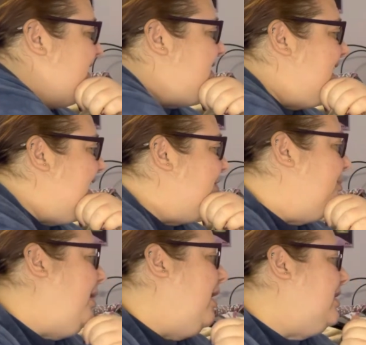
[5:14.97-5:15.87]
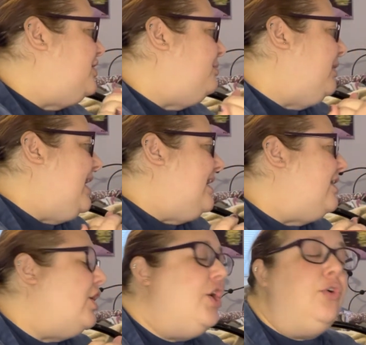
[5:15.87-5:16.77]
an Anthropologie brand.
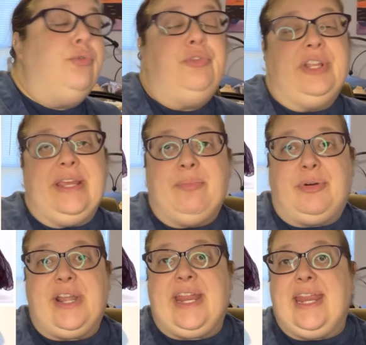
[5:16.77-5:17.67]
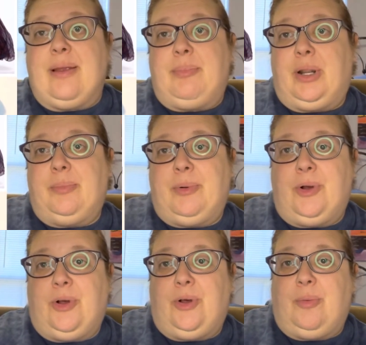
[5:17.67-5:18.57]
Really pretty
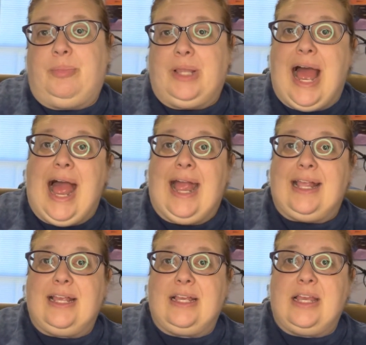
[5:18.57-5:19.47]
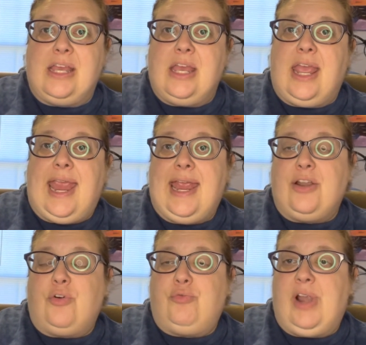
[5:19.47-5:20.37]
purple, black,
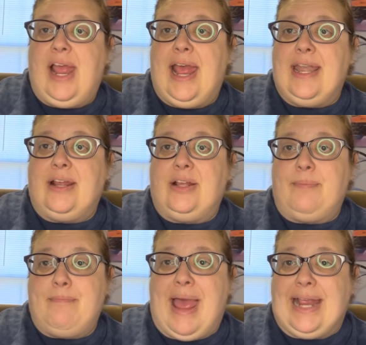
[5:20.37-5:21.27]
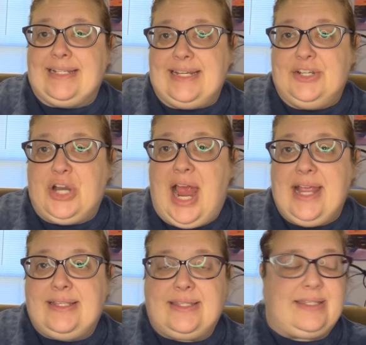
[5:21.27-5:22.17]
and red maxi
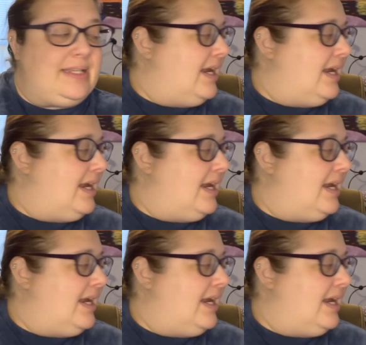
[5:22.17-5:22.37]
dress.